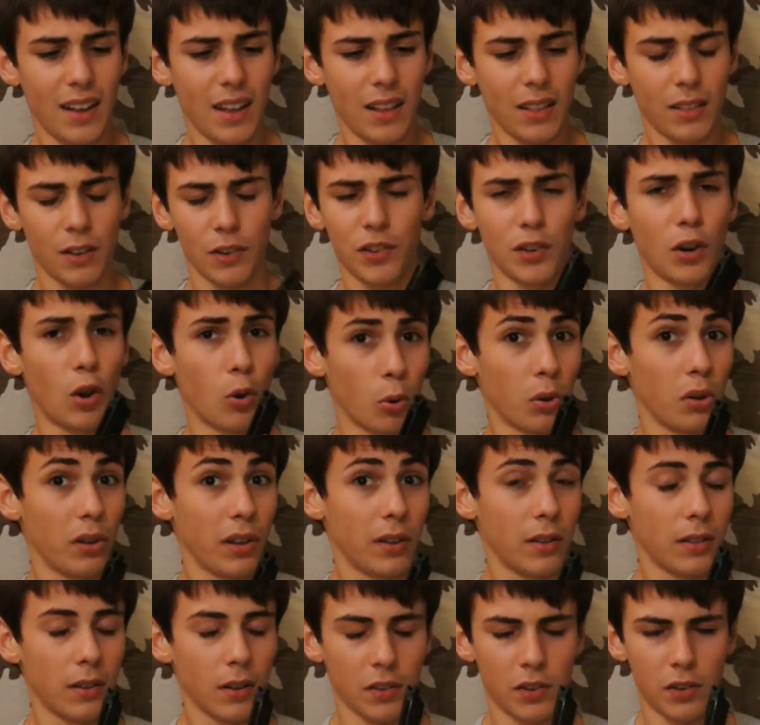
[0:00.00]
There's
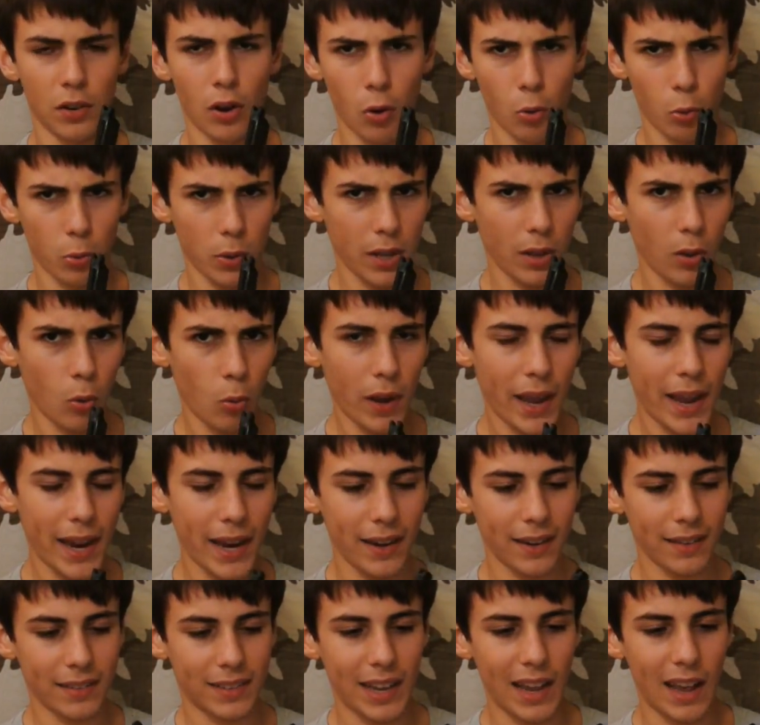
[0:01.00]
no real way
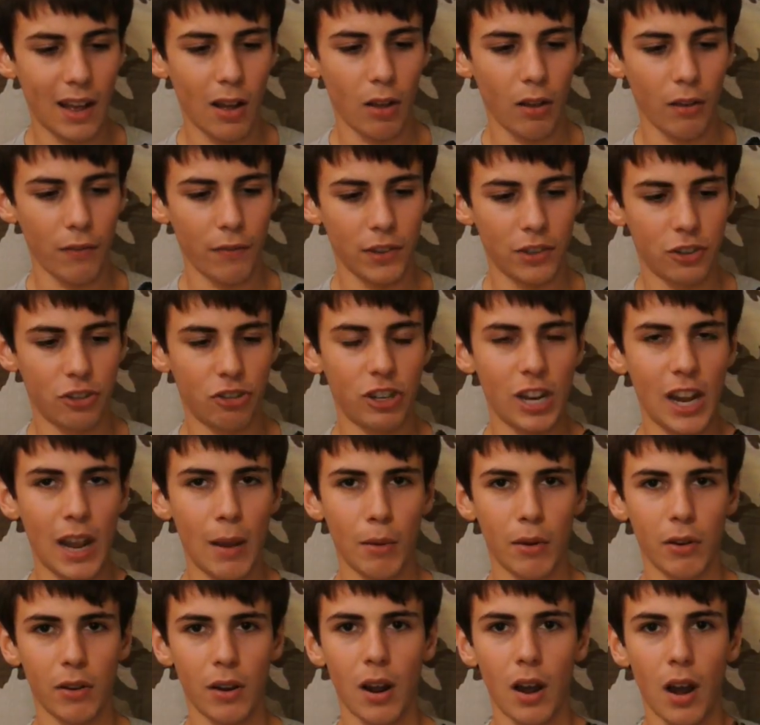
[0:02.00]
to tell if it's
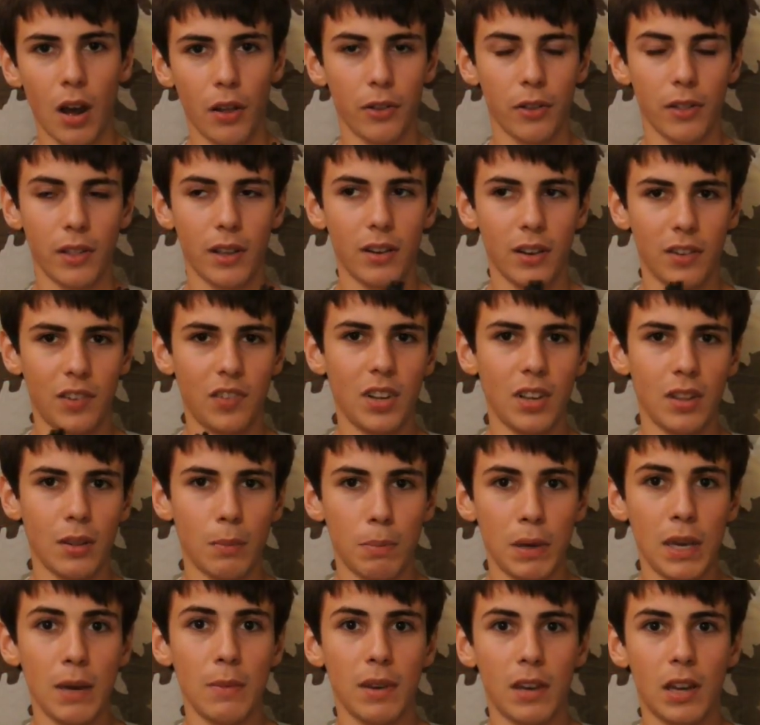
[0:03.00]
jamming or not, other than to see the
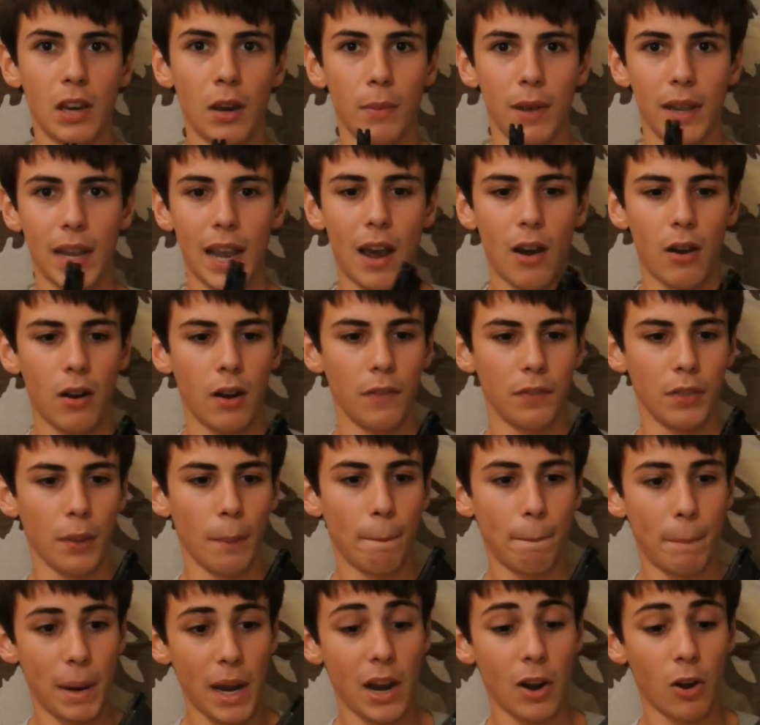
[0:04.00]
BB coming out of the
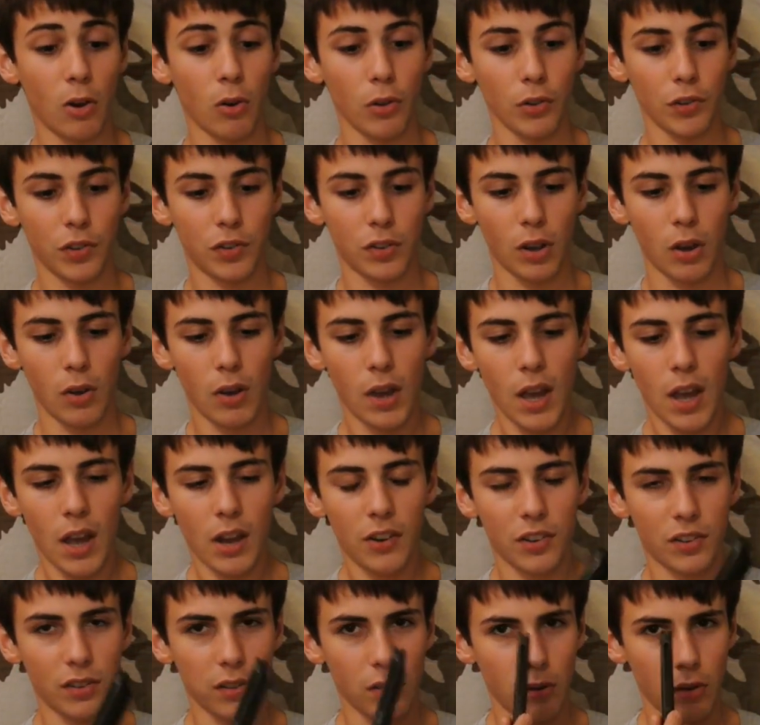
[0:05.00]
barrel. So
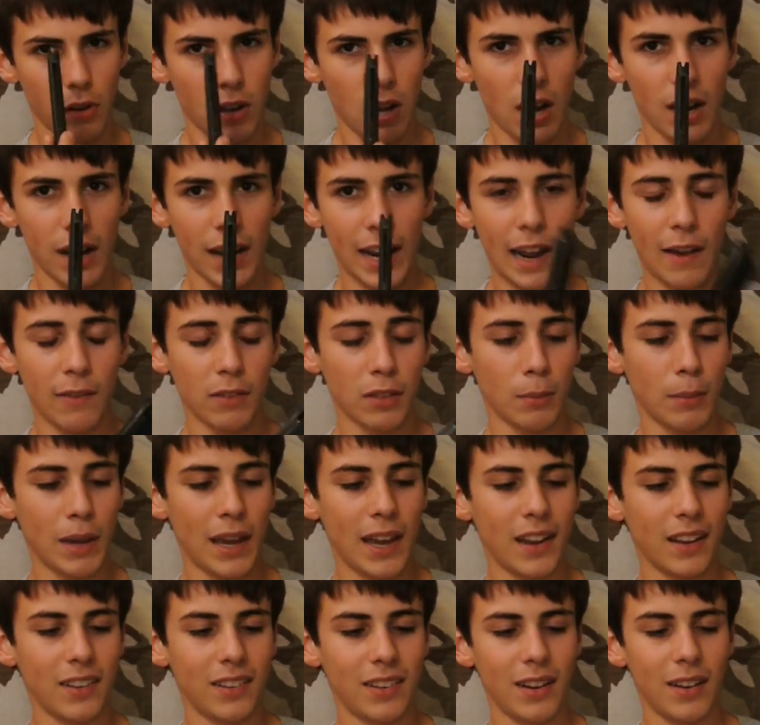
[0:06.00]
just a little con I have with the
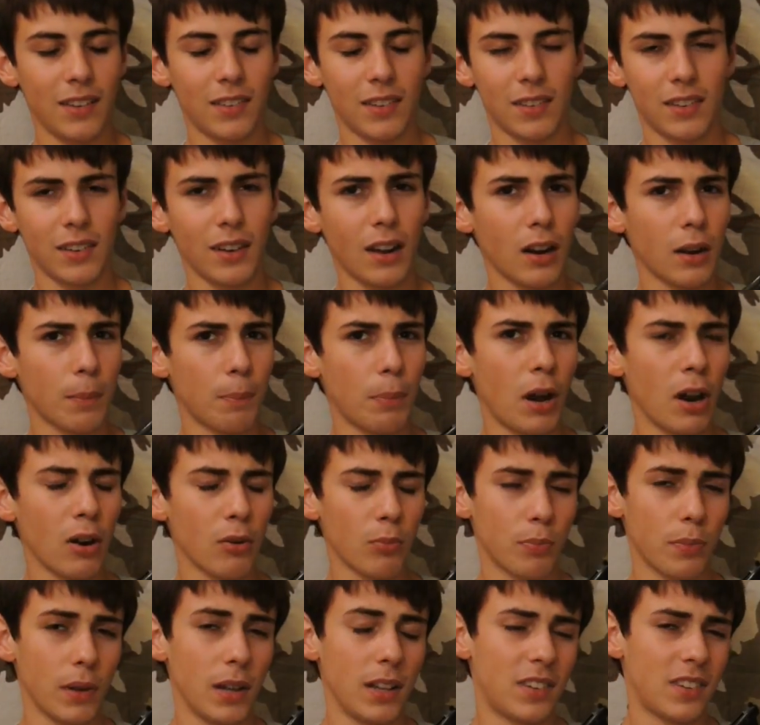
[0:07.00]
magazines. It's not
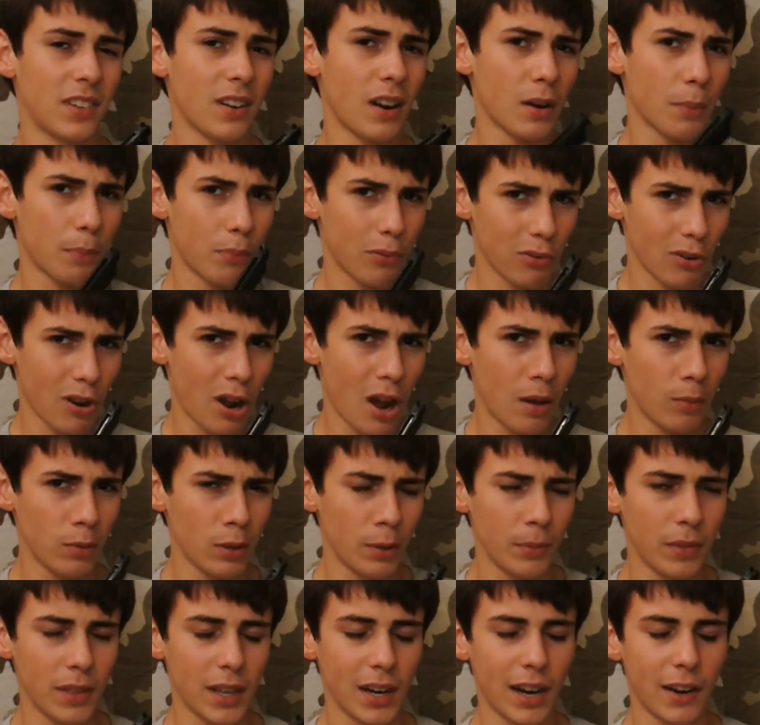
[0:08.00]
a
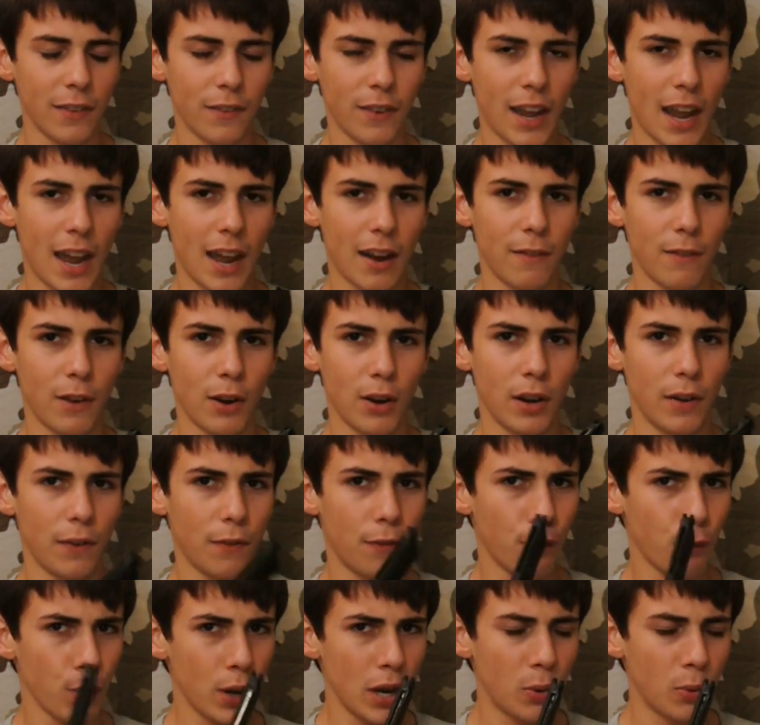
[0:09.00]
problem that I've had very
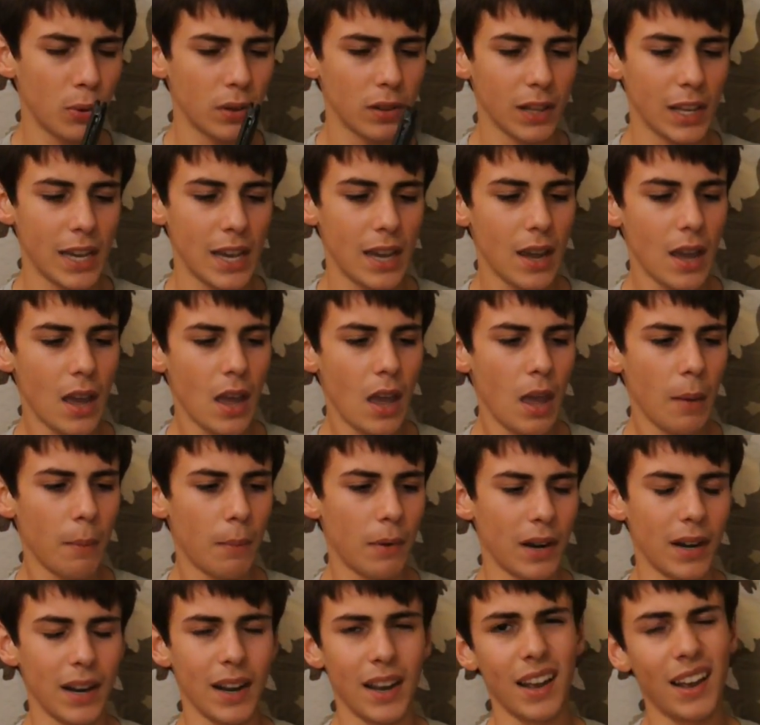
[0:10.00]
frequently,
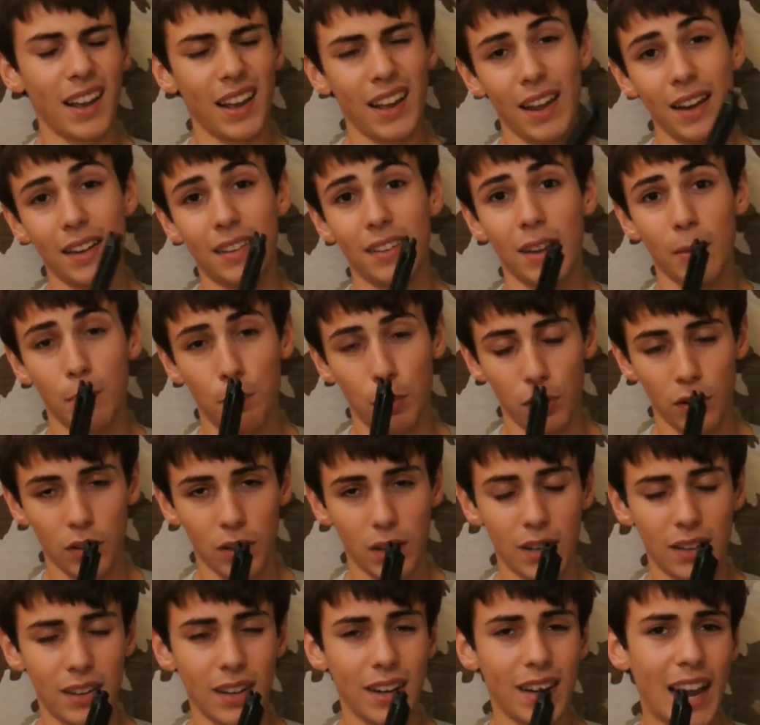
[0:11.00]
but it
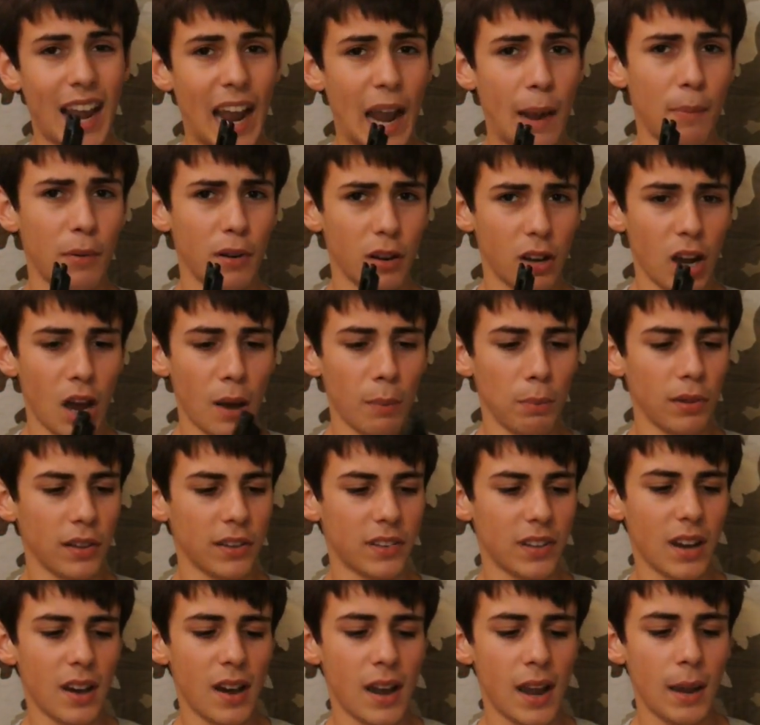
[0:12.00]
did happen a couple of
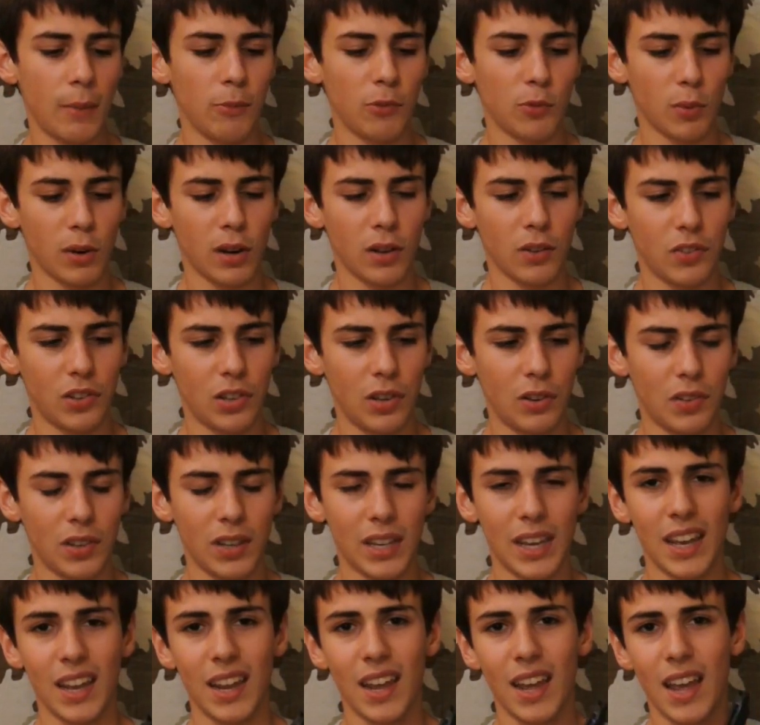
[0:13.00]
times when I was using
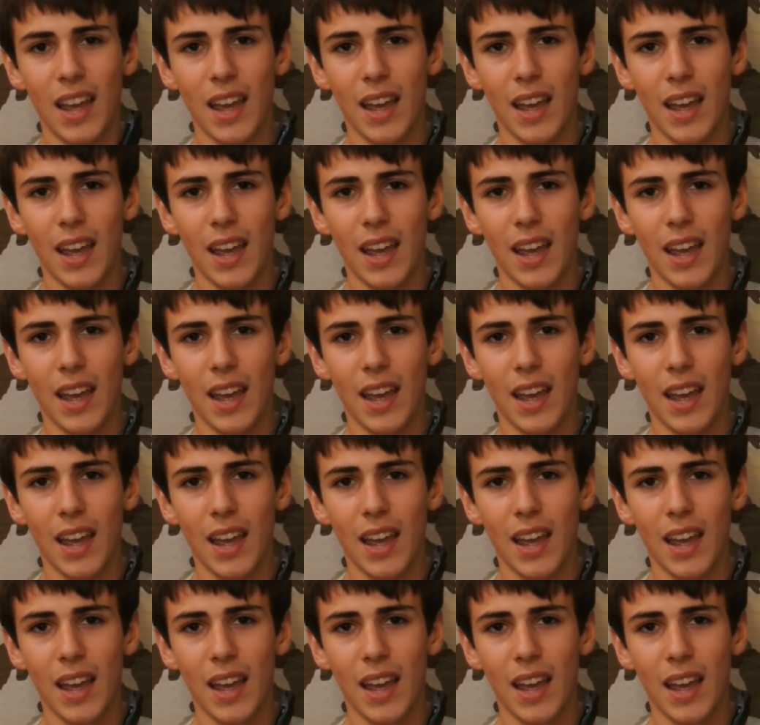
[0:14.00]
it.